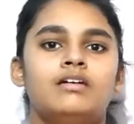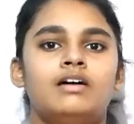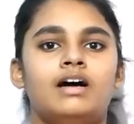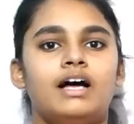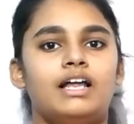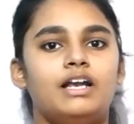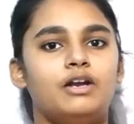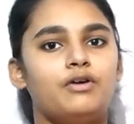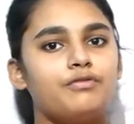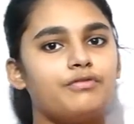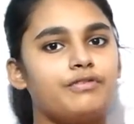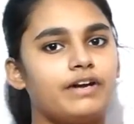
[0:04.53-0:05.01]

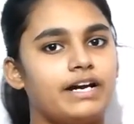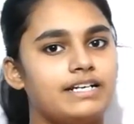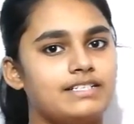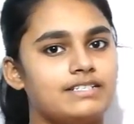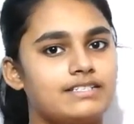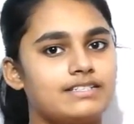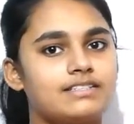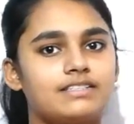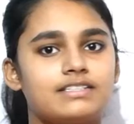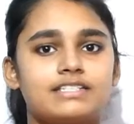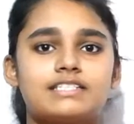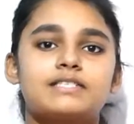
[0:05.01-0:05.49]
Hello
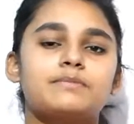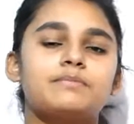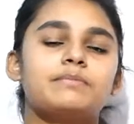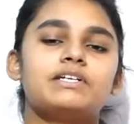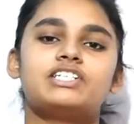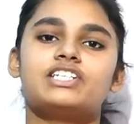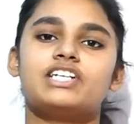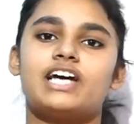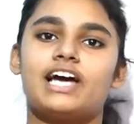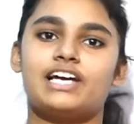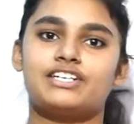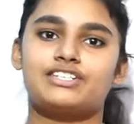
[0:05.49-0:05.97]
friends, this is me
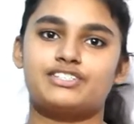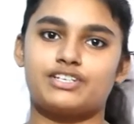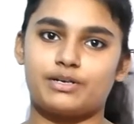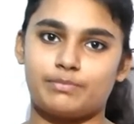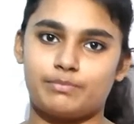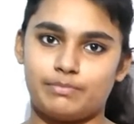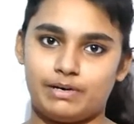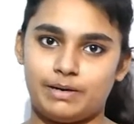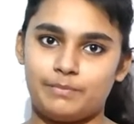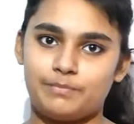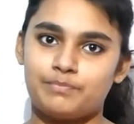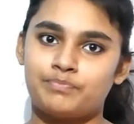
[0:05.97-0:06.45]
Chhaya
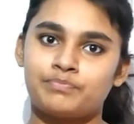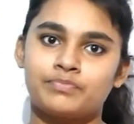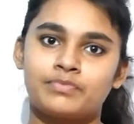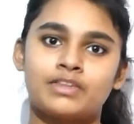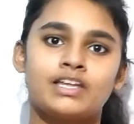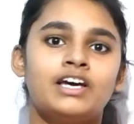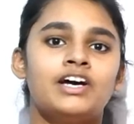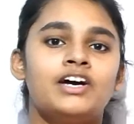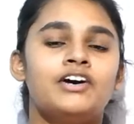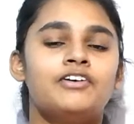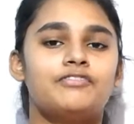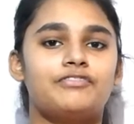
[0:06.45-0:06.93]
Sharma.
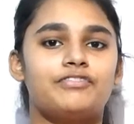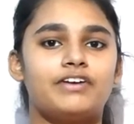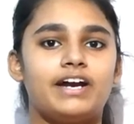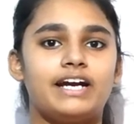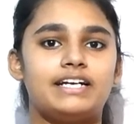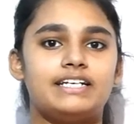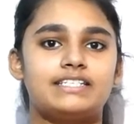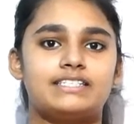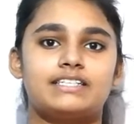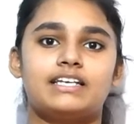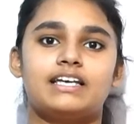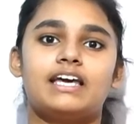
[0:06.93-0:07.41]

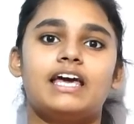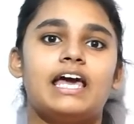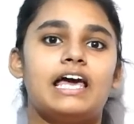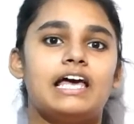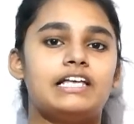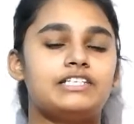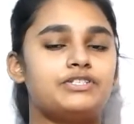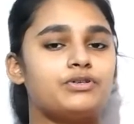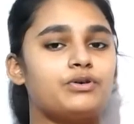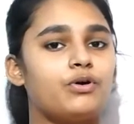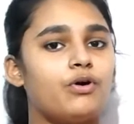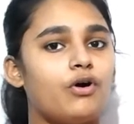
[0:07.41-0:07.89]
Friends,
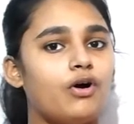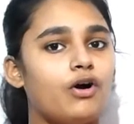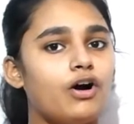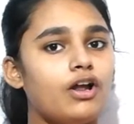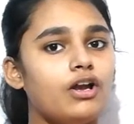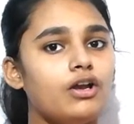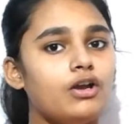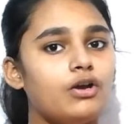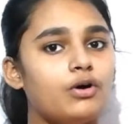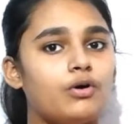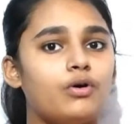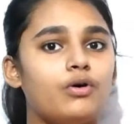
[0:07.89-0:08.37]
as you
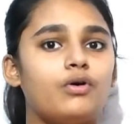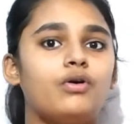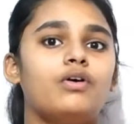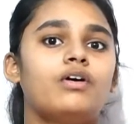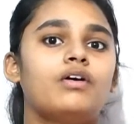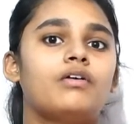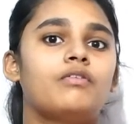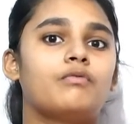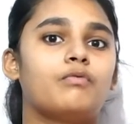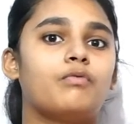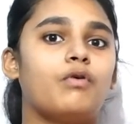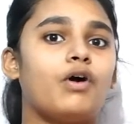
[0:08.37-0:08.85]
all know
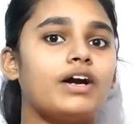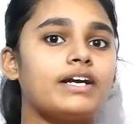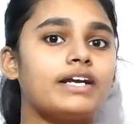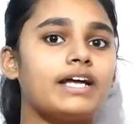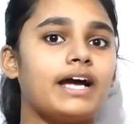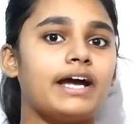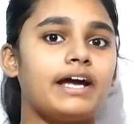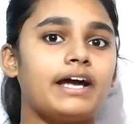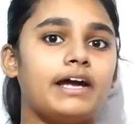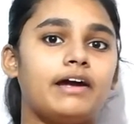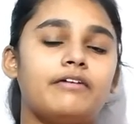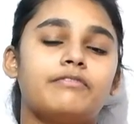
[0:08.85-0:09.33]
what
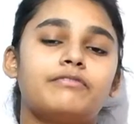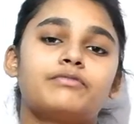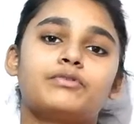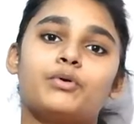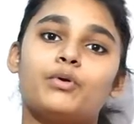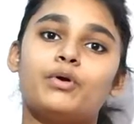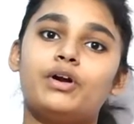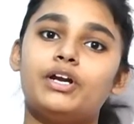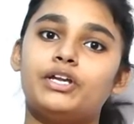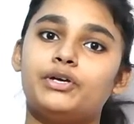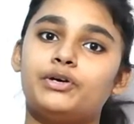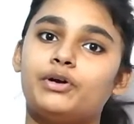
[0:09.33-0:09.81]
I have
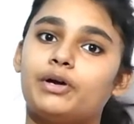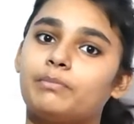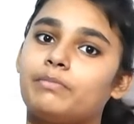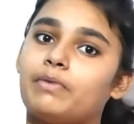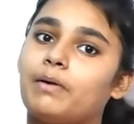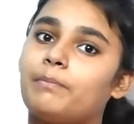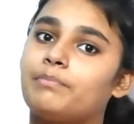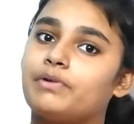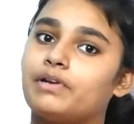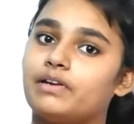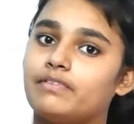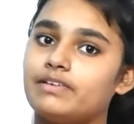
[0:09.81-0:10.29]
told you in
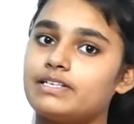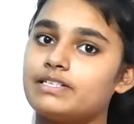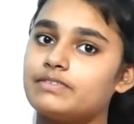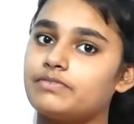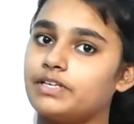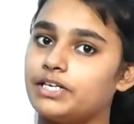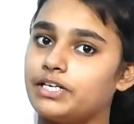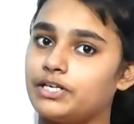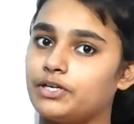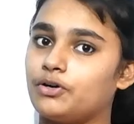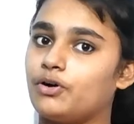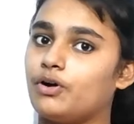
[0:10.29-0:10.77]
my previous
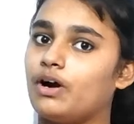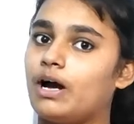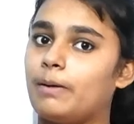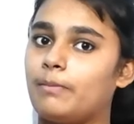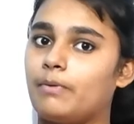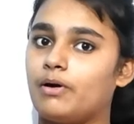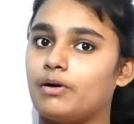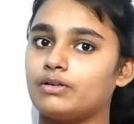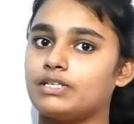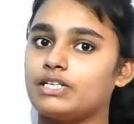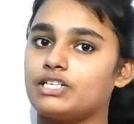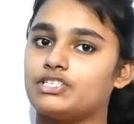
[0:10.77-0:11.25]
video
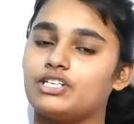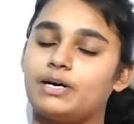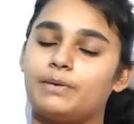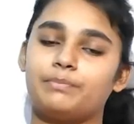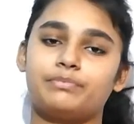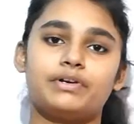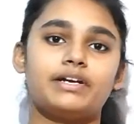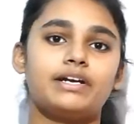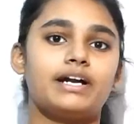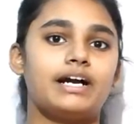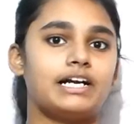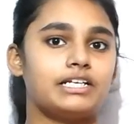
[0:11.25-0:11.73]
about the
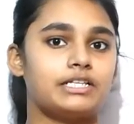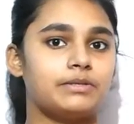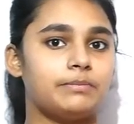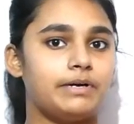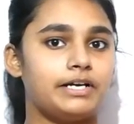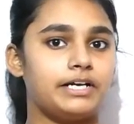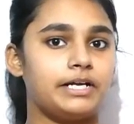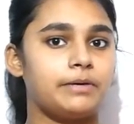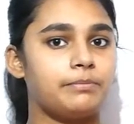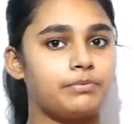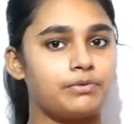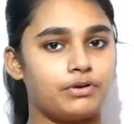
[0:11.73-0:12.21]
chapter
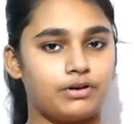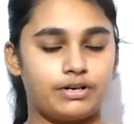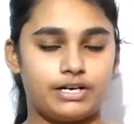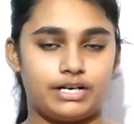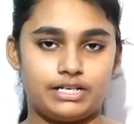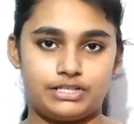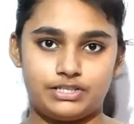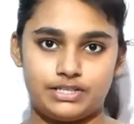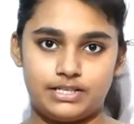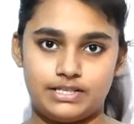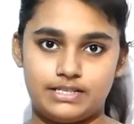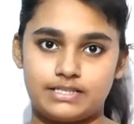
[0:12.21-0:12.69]
arithmetic
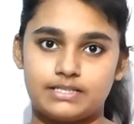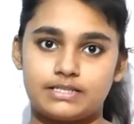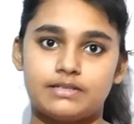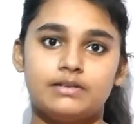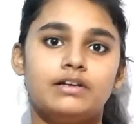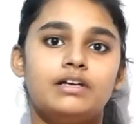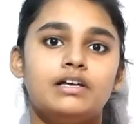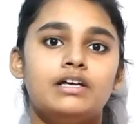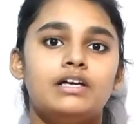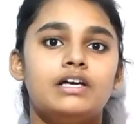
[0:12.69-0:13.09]
progressions,